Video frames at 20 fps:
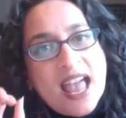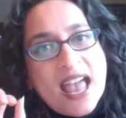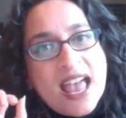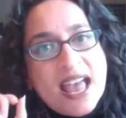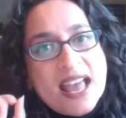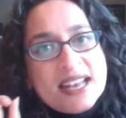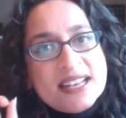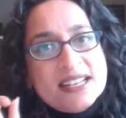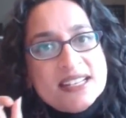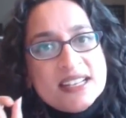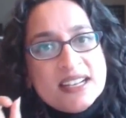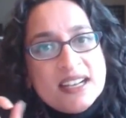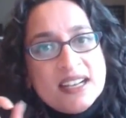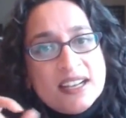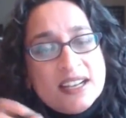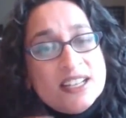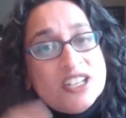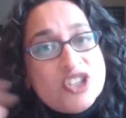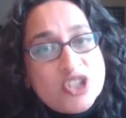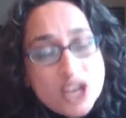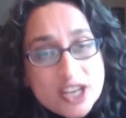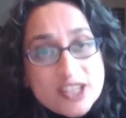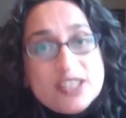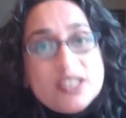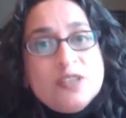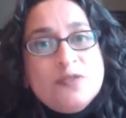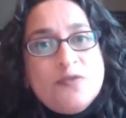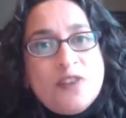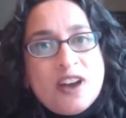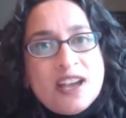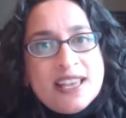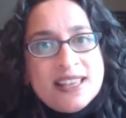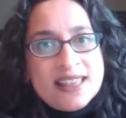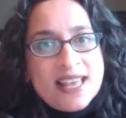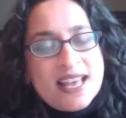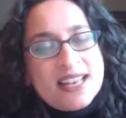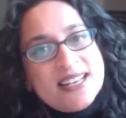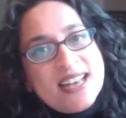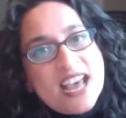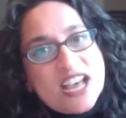And uh, justifying
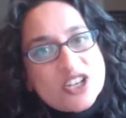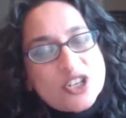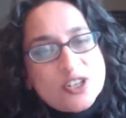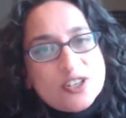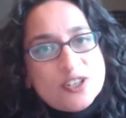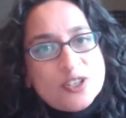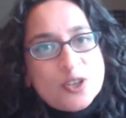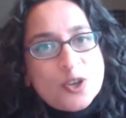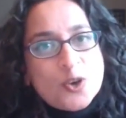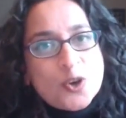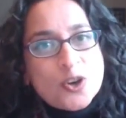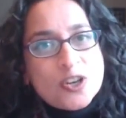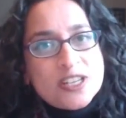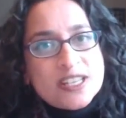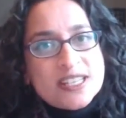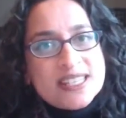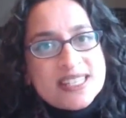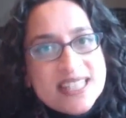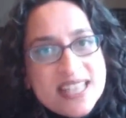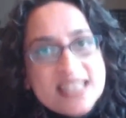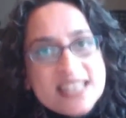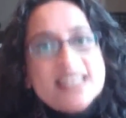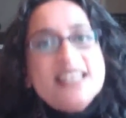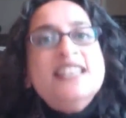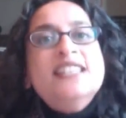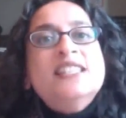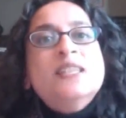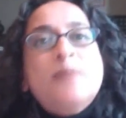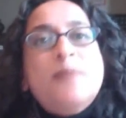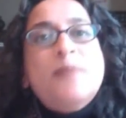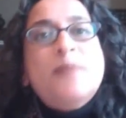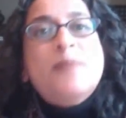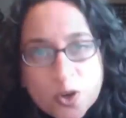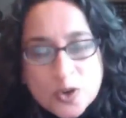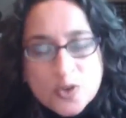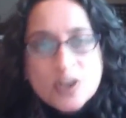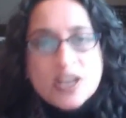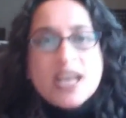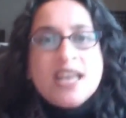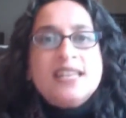that national security state is about
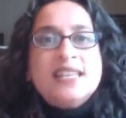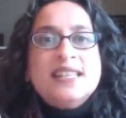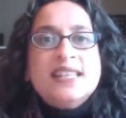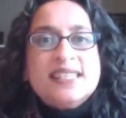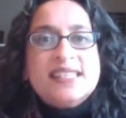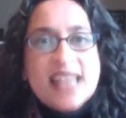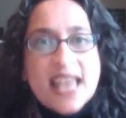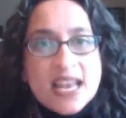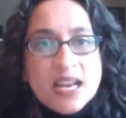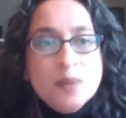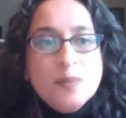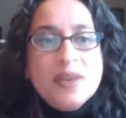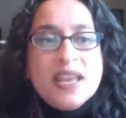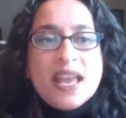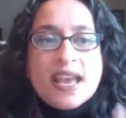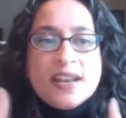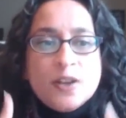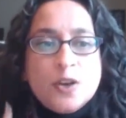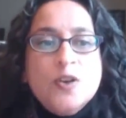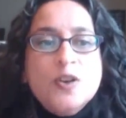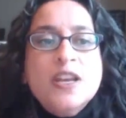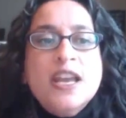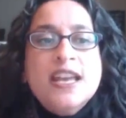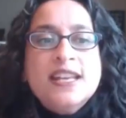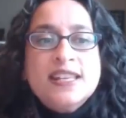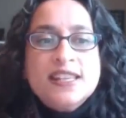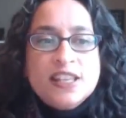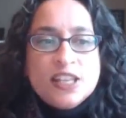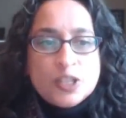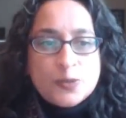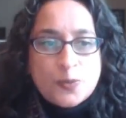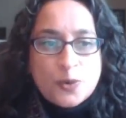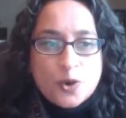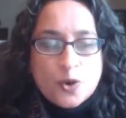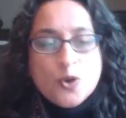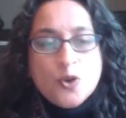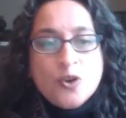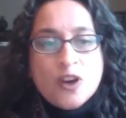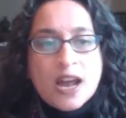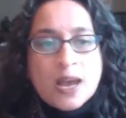creating this enemy and creating these
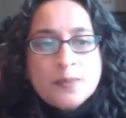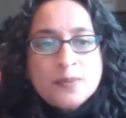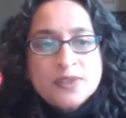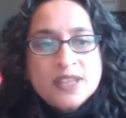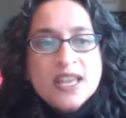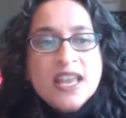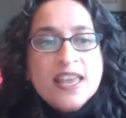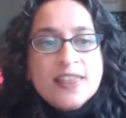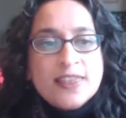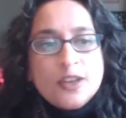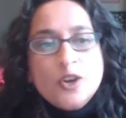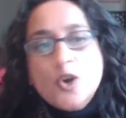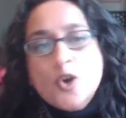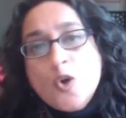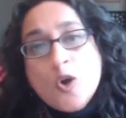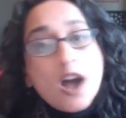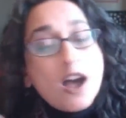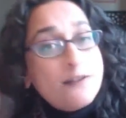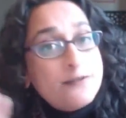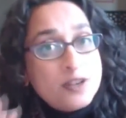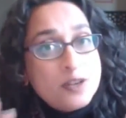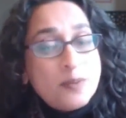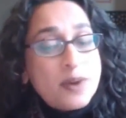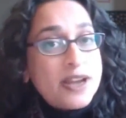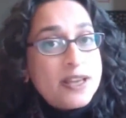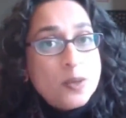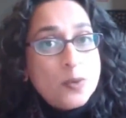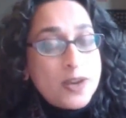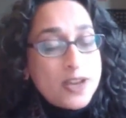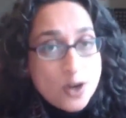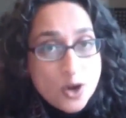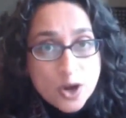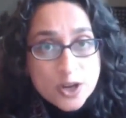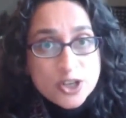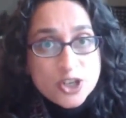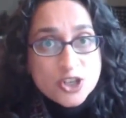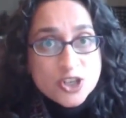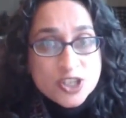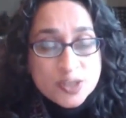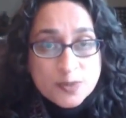programs that go after, by the way,
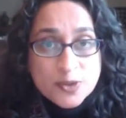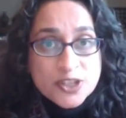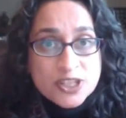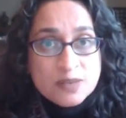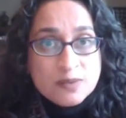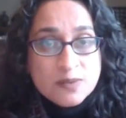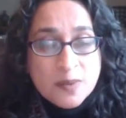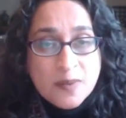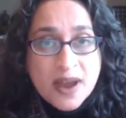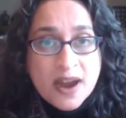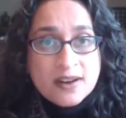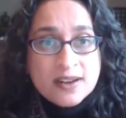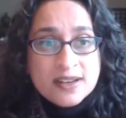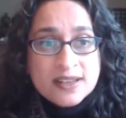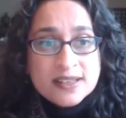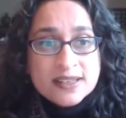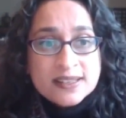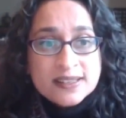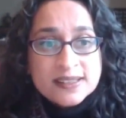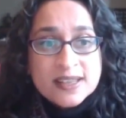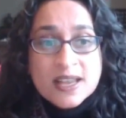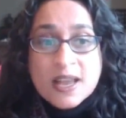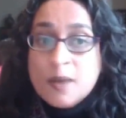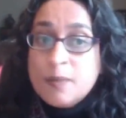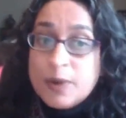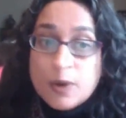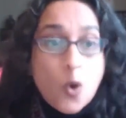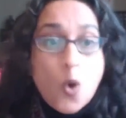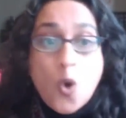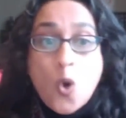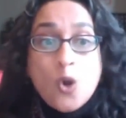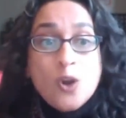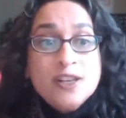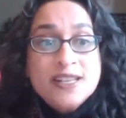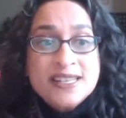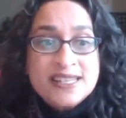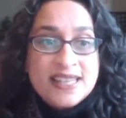not just Muslim Americans, but all